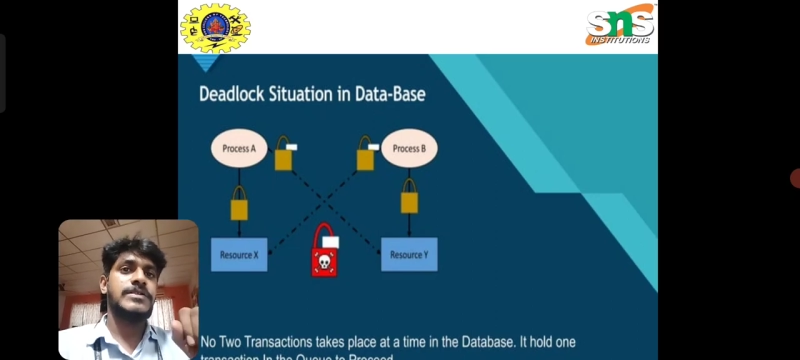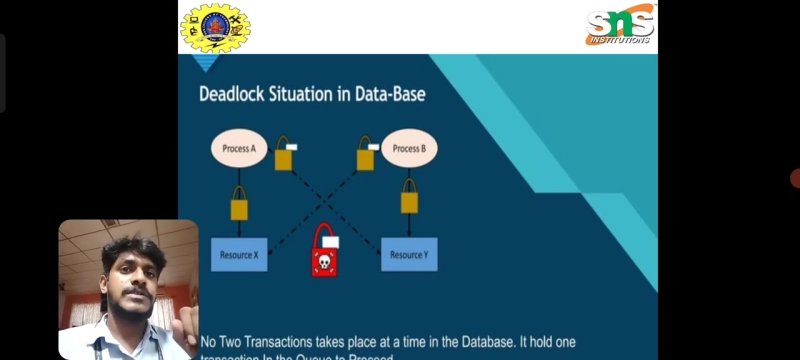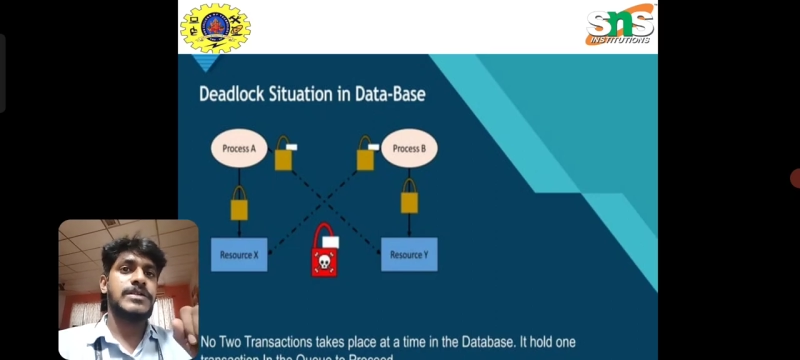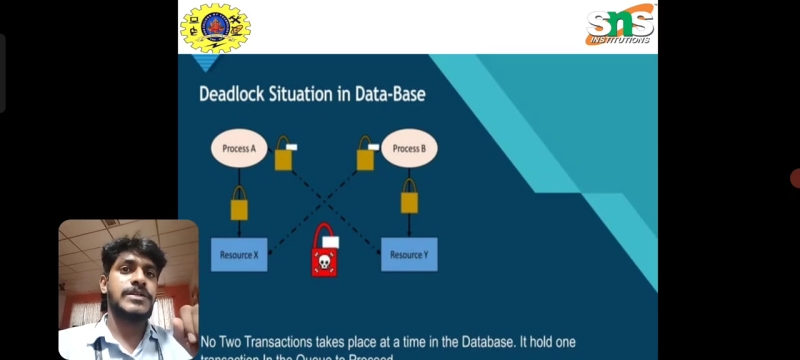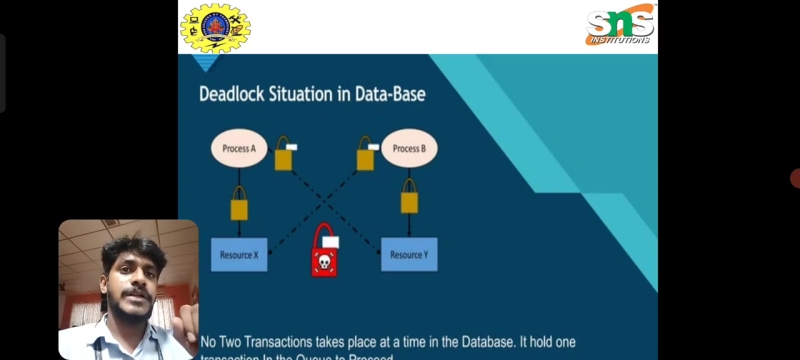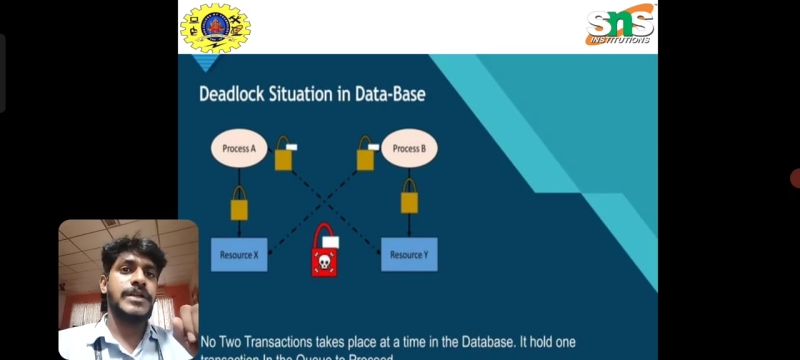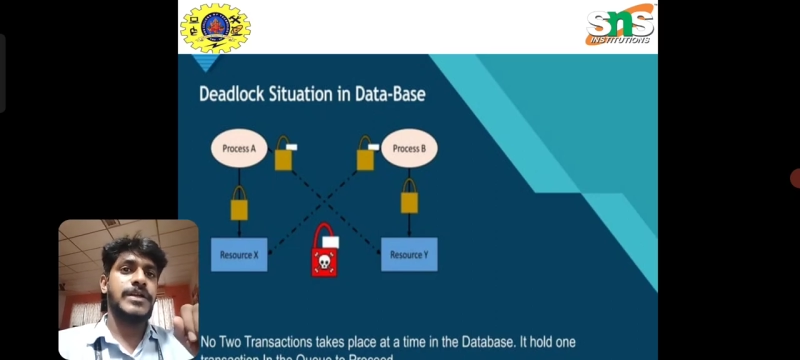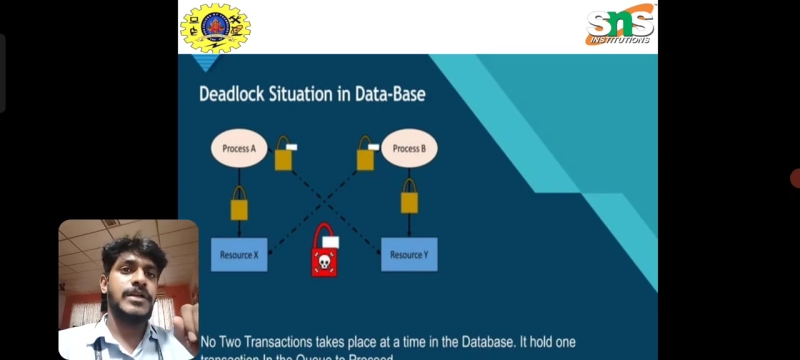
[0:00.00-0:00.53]
as
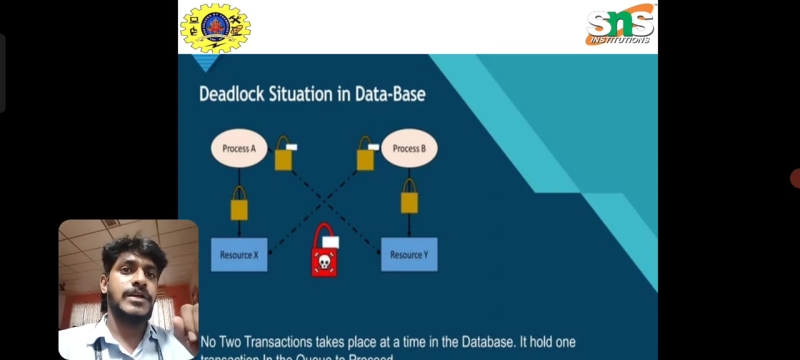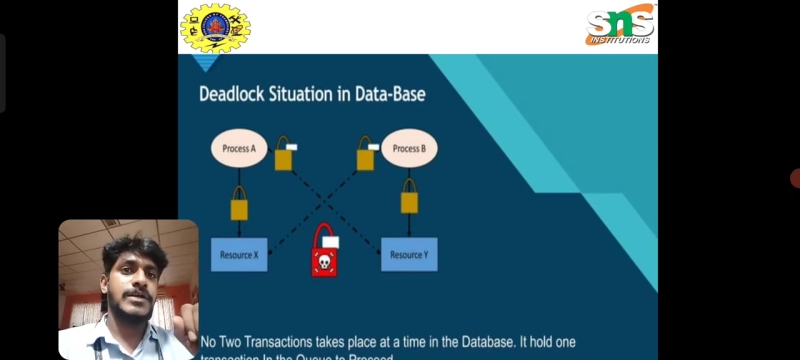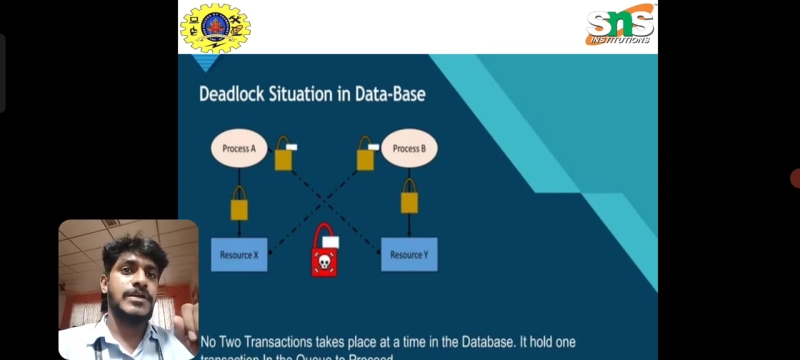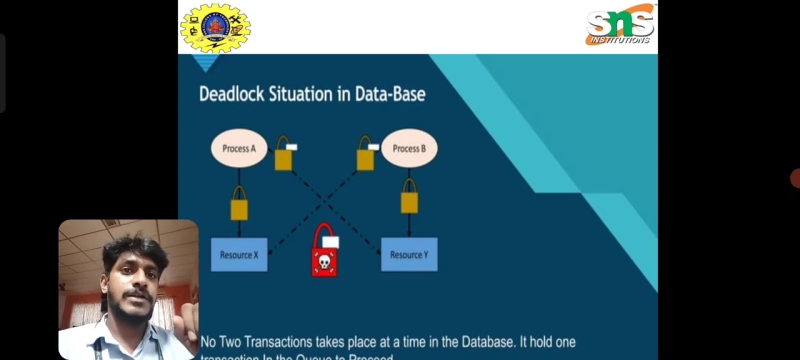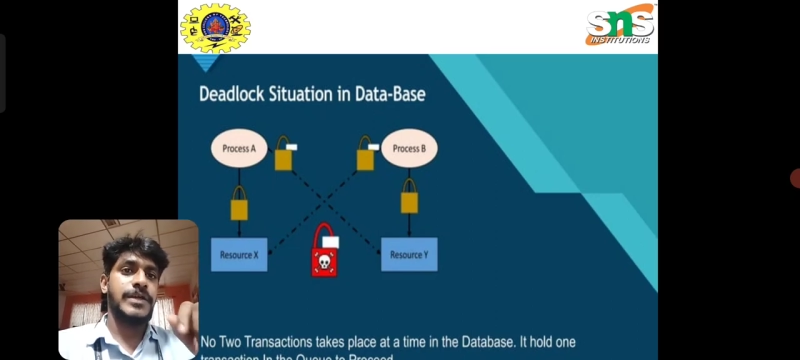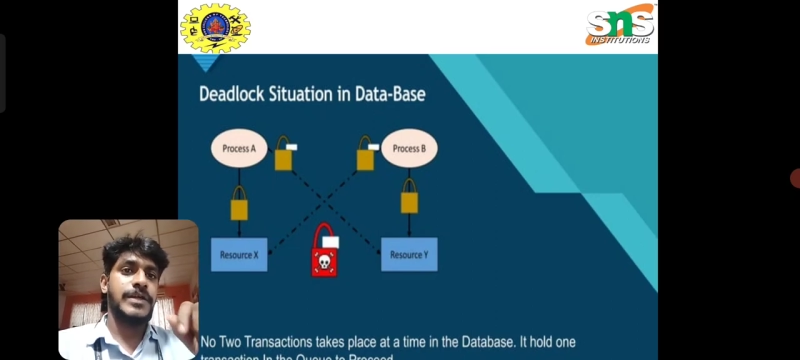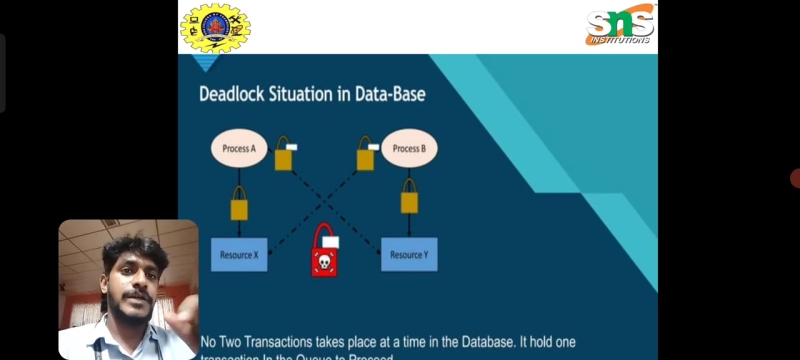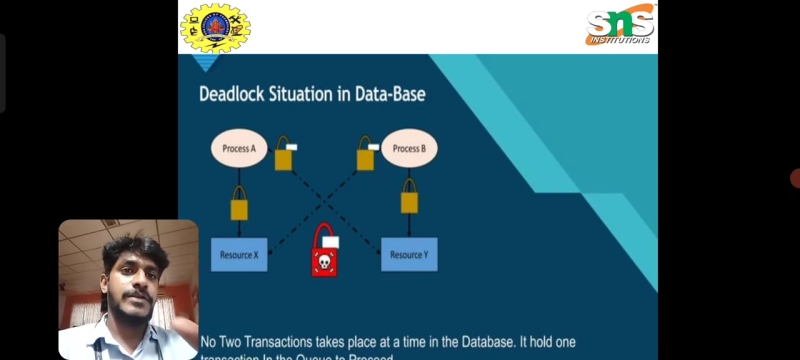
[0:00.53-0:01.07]
a deadlock
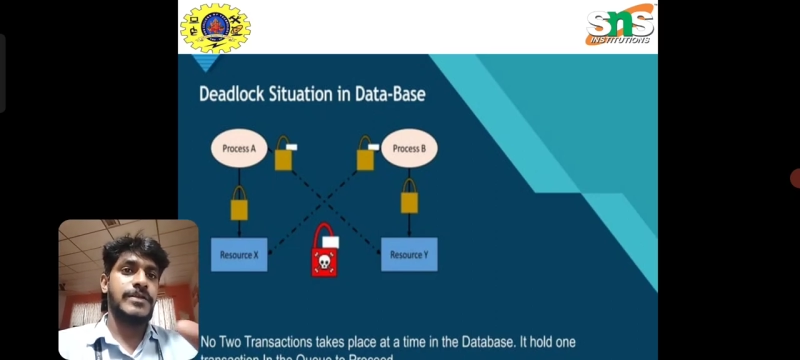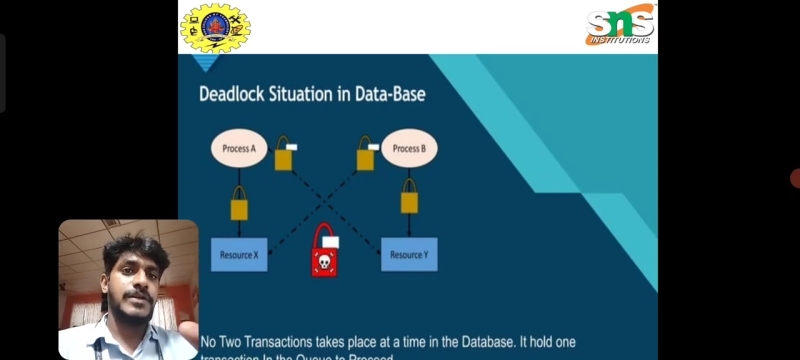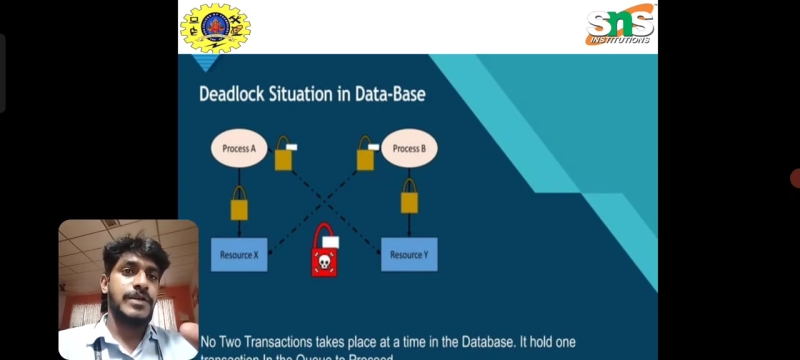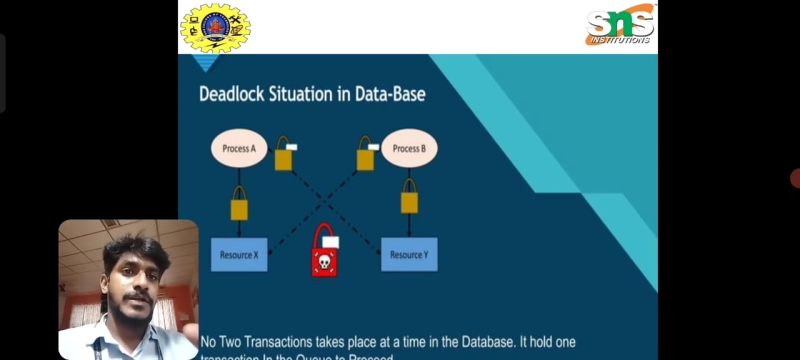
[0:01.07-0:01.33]
here